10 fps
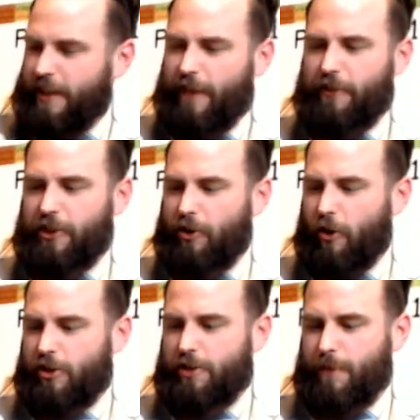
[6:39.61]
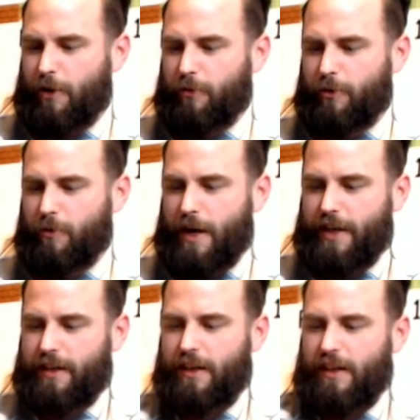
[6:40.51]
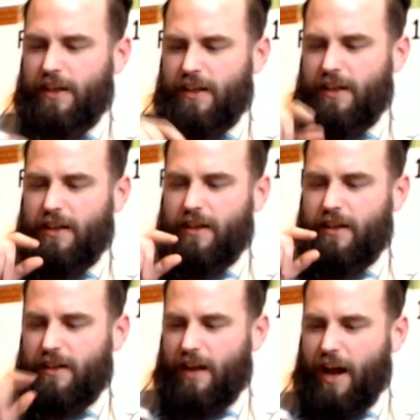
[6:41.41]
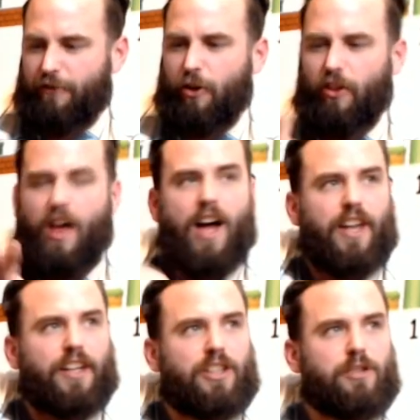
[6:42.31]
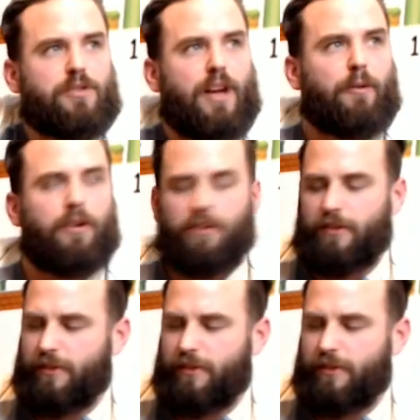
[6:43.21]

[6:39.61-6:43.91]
having the dark smoke when I've got that and I can use that one.